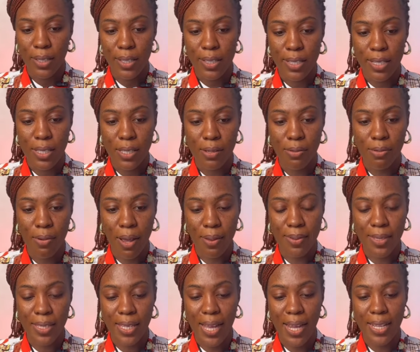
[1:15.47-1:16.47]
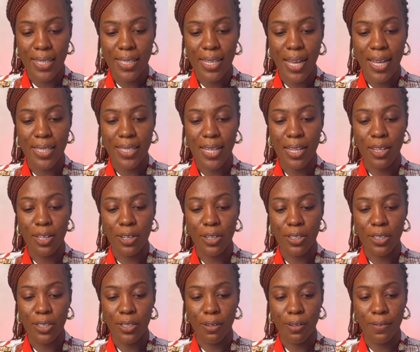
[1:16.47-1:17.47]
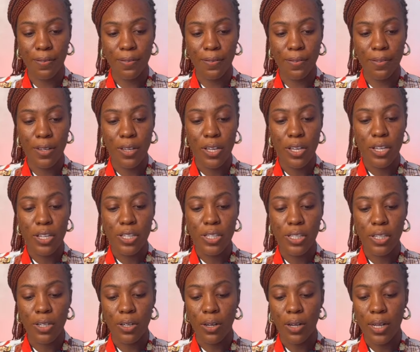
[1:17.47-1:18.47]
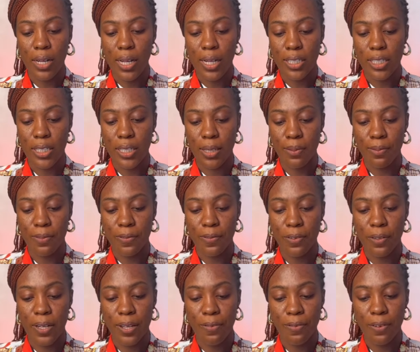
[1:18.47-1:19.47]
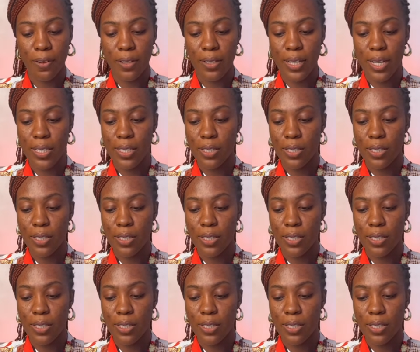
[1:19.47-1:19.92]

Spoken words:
This website has a lot of fully funded